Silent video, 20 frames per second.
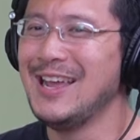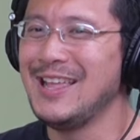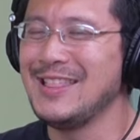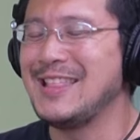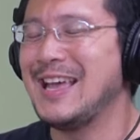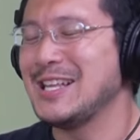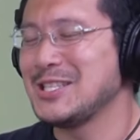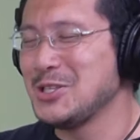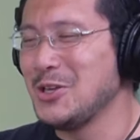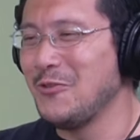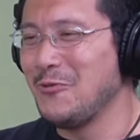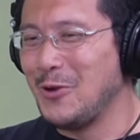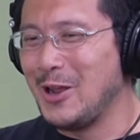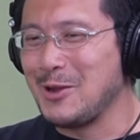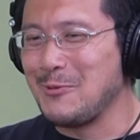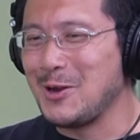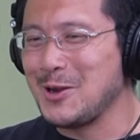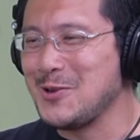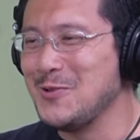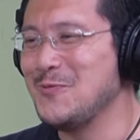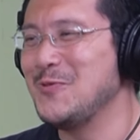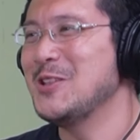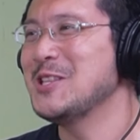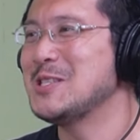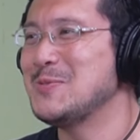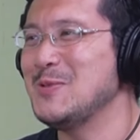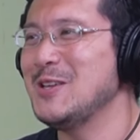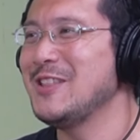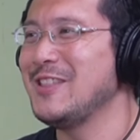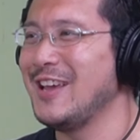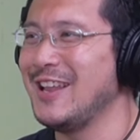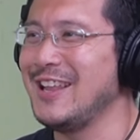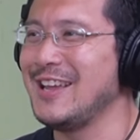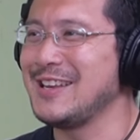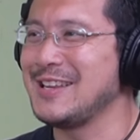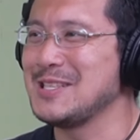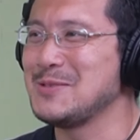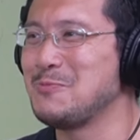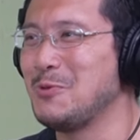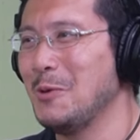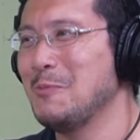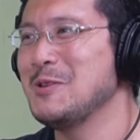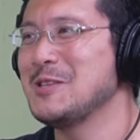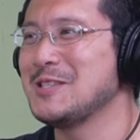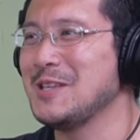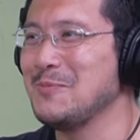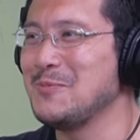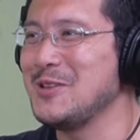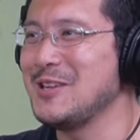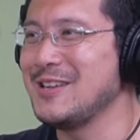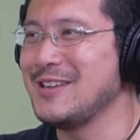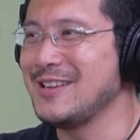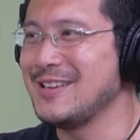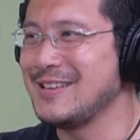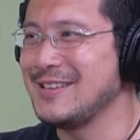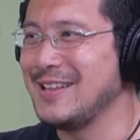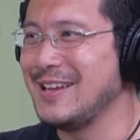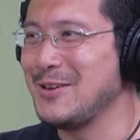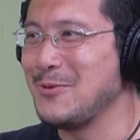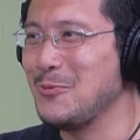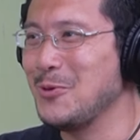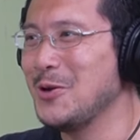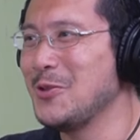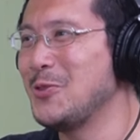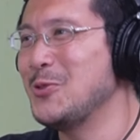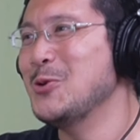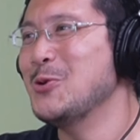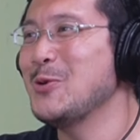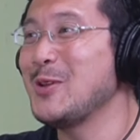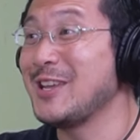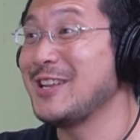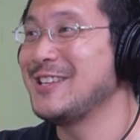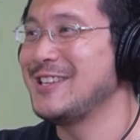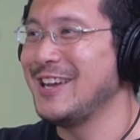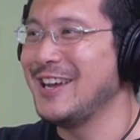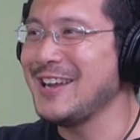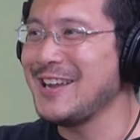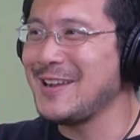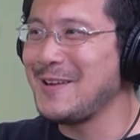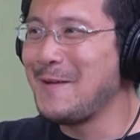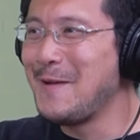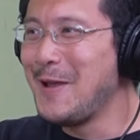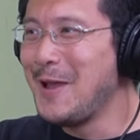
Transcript: that's sort of like what convinced me that like there's probably something like worth doing in tech.